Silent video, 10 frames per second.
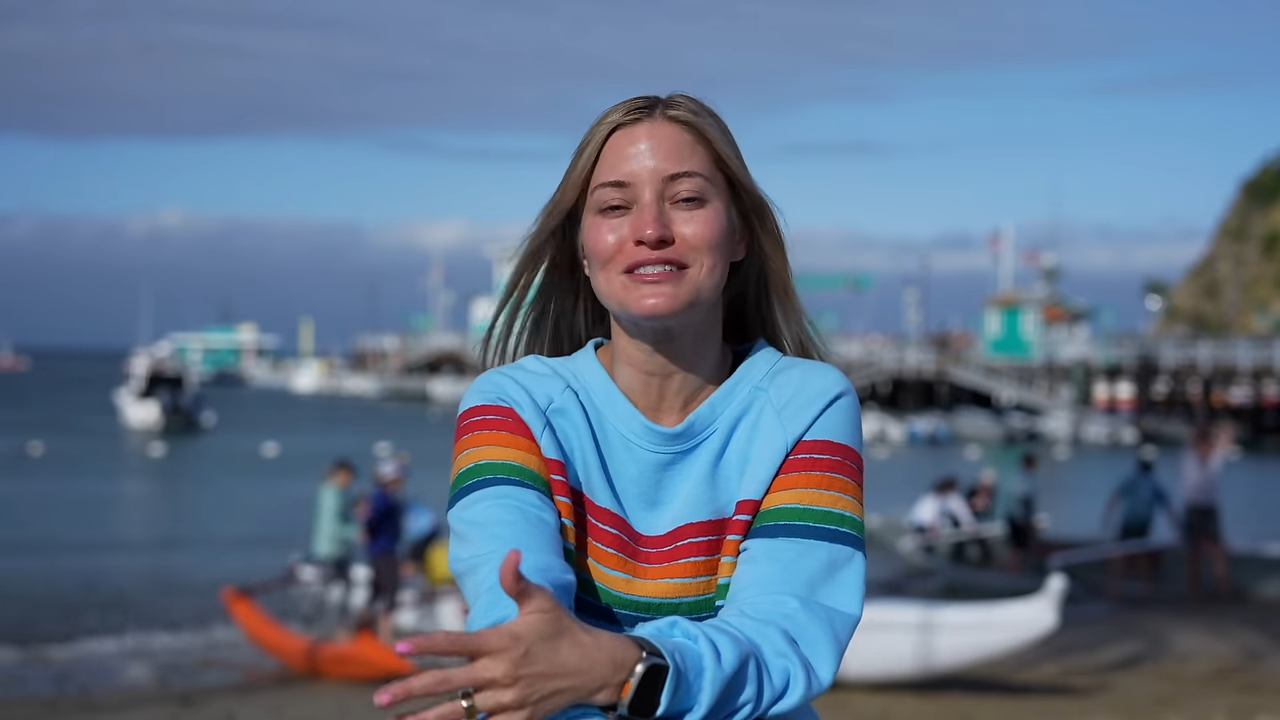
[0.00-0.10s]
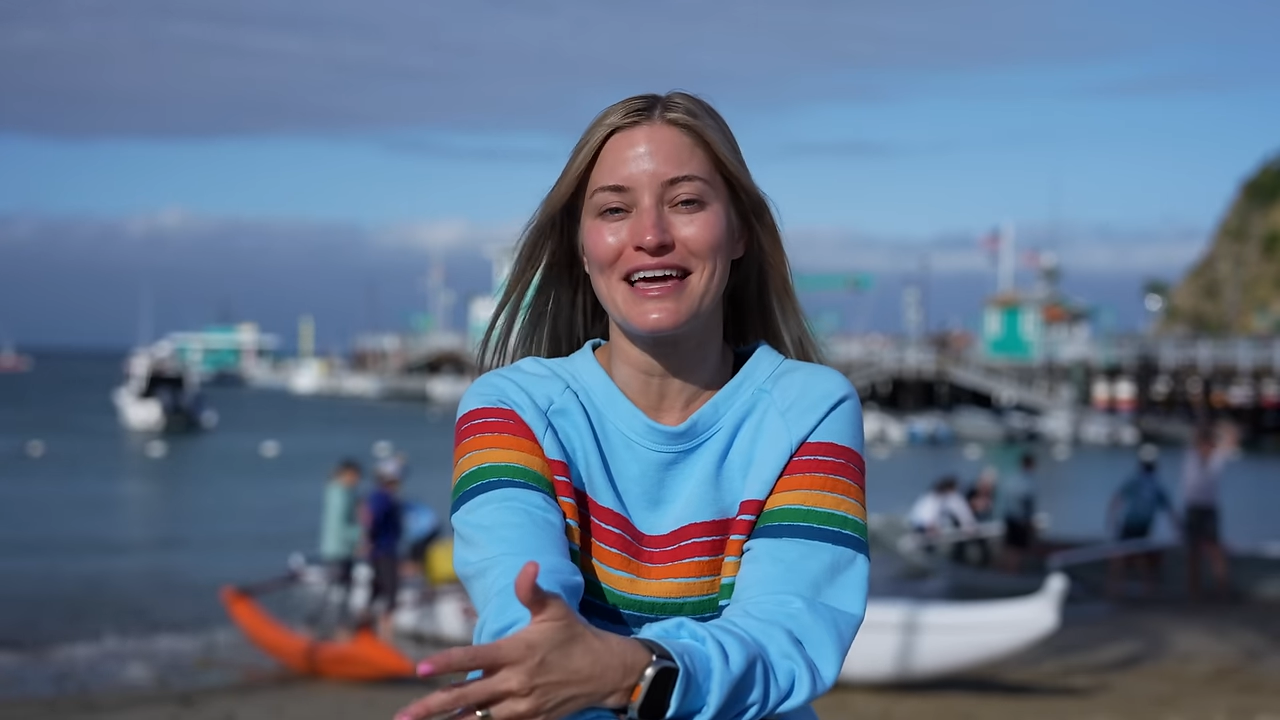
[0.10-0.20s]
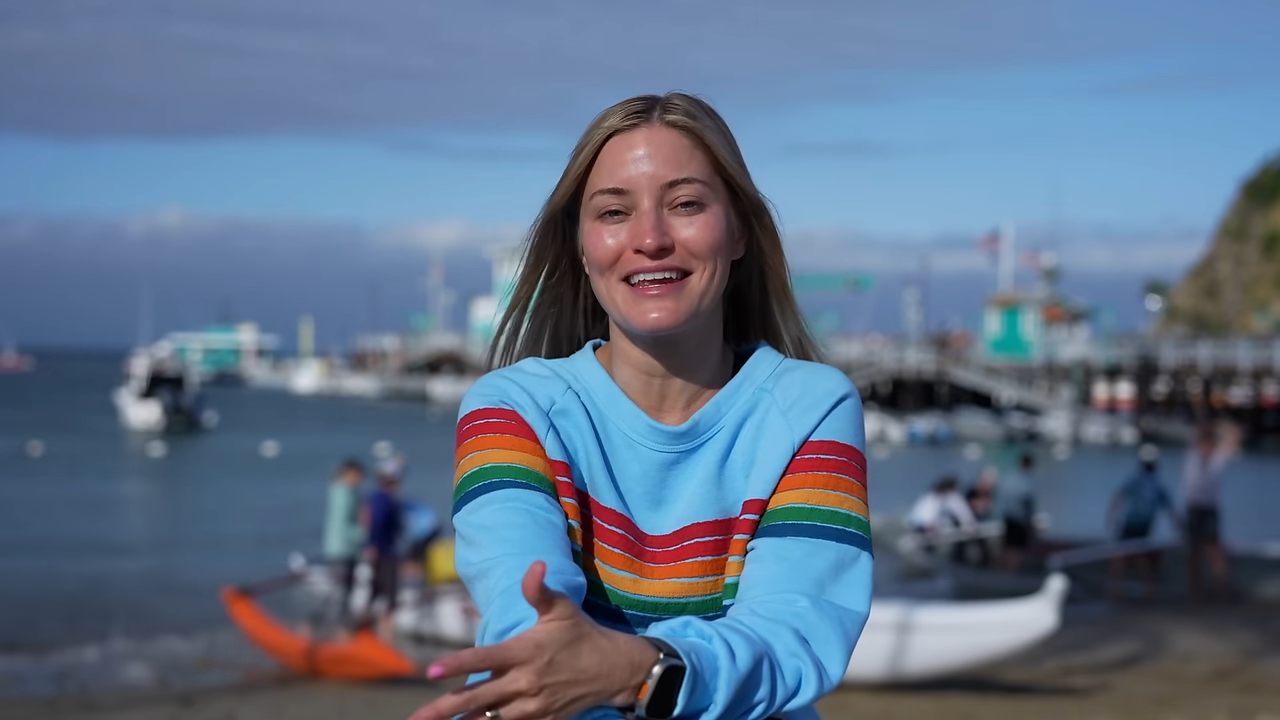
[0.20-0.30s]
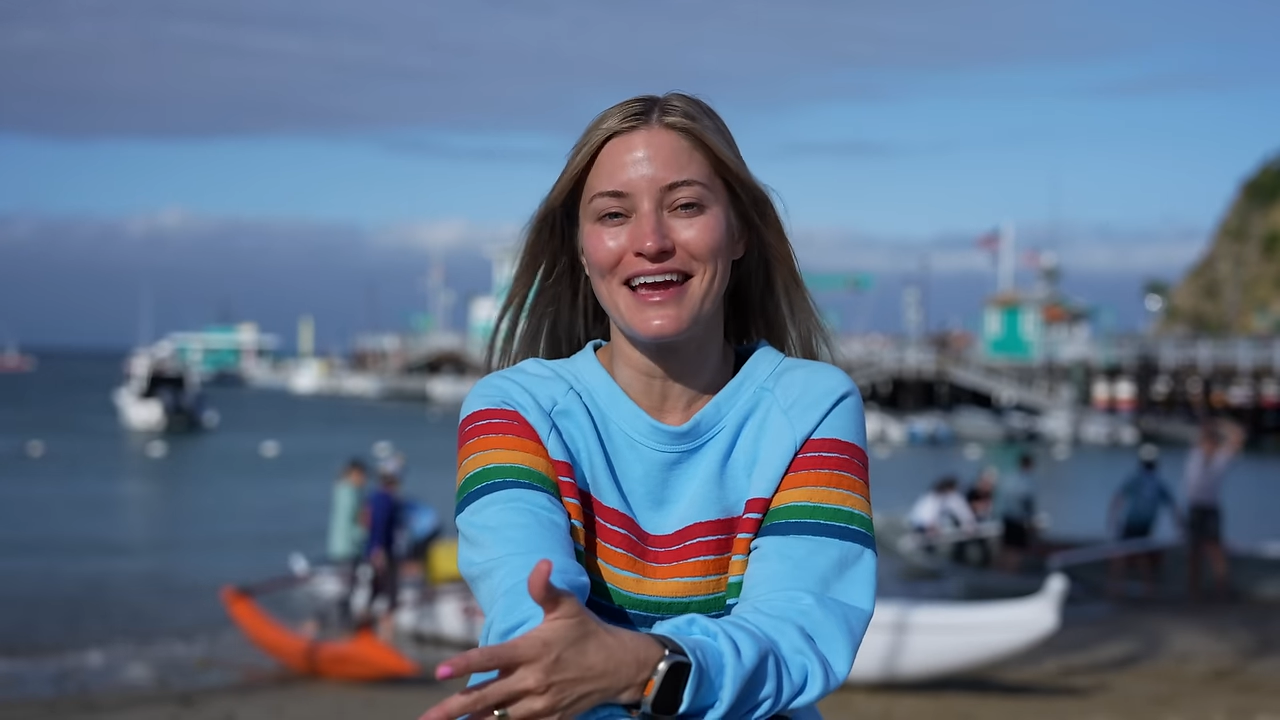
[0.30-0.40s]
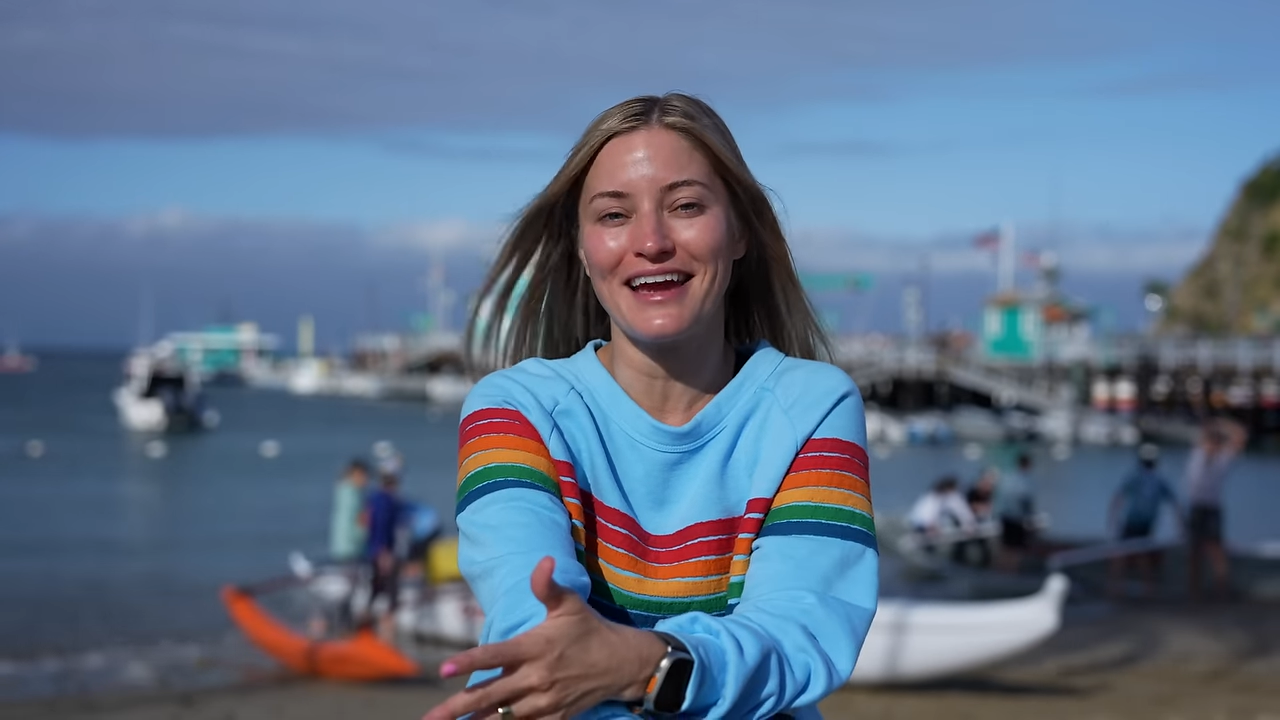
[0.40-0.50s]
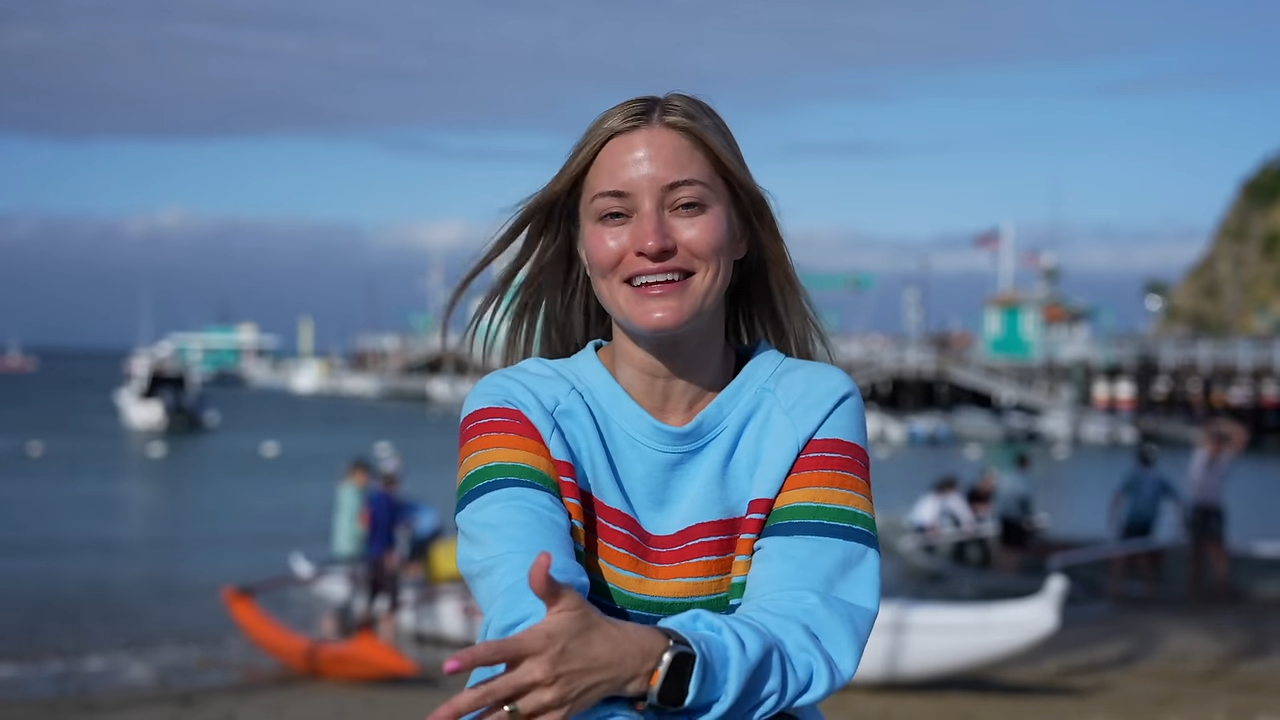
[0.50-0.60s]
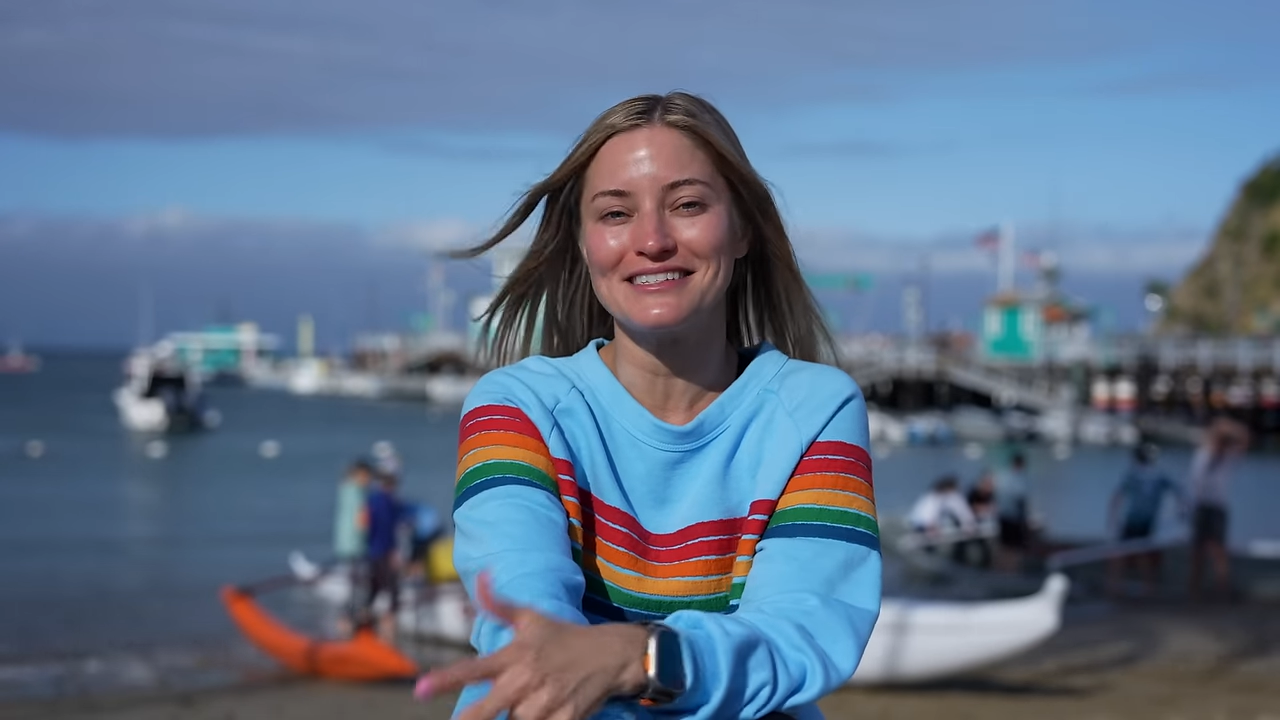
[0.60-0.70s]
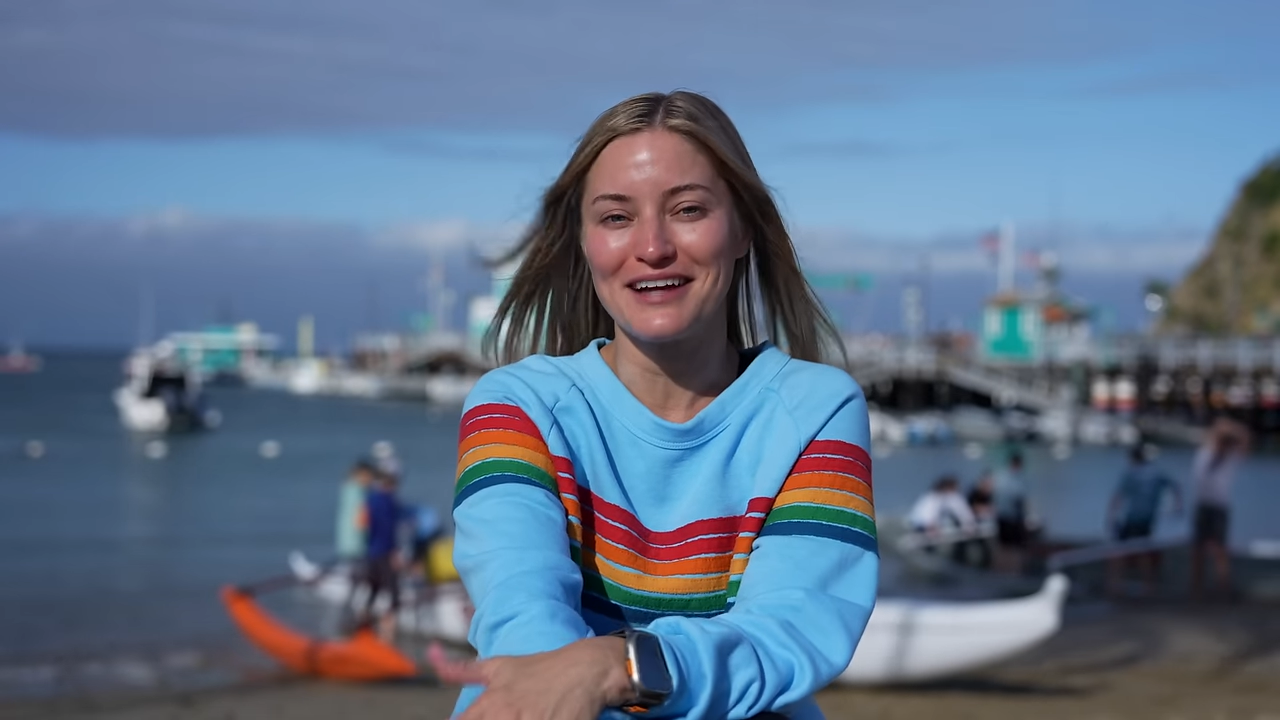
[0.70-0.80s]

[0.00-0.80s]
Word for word: dedicated